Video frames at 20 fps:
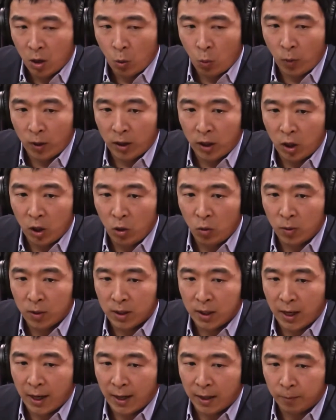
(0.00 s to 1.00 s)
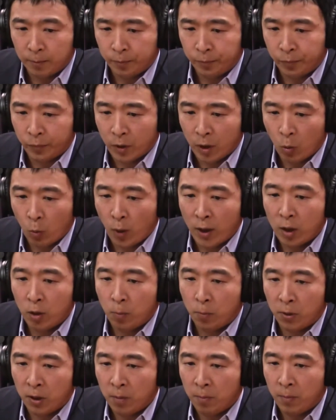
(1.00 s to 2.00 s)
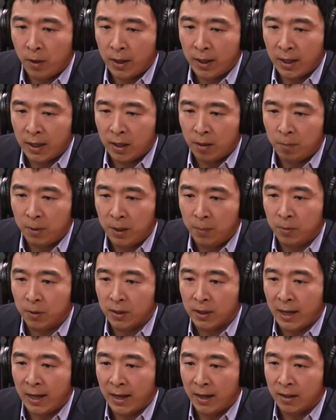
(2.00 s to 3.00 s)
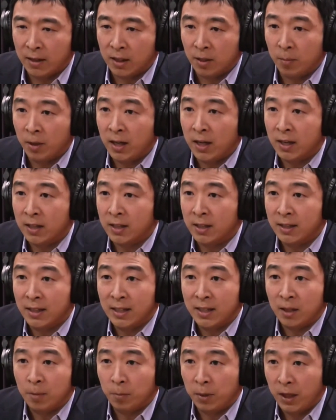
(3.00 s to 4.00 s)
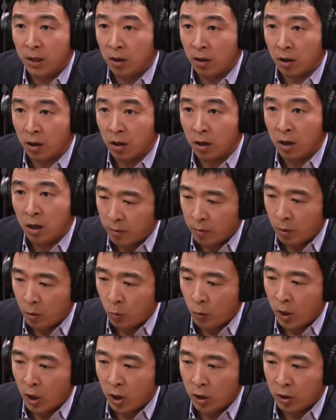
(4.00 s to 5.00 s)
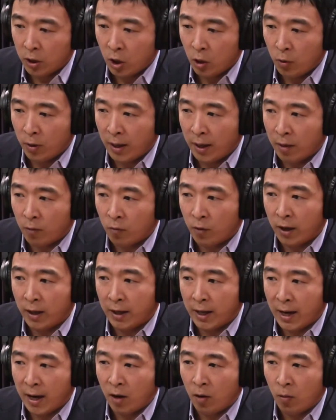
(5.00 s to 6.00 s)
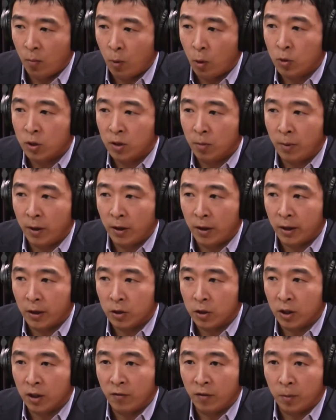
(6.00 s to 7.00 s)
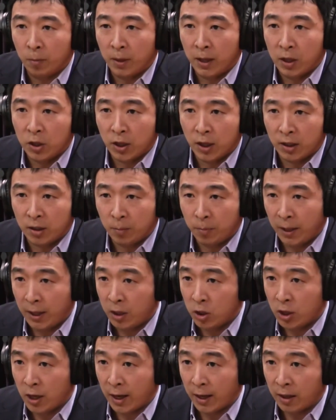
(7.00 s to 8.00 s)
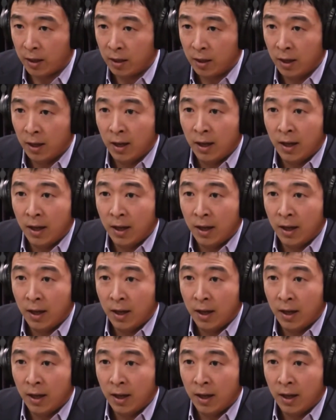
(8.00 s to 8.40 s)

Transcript: with you is that when you put money into people's hands, the money doesn't disappear. We all know that right now most Americans are living paycheck to paycheck.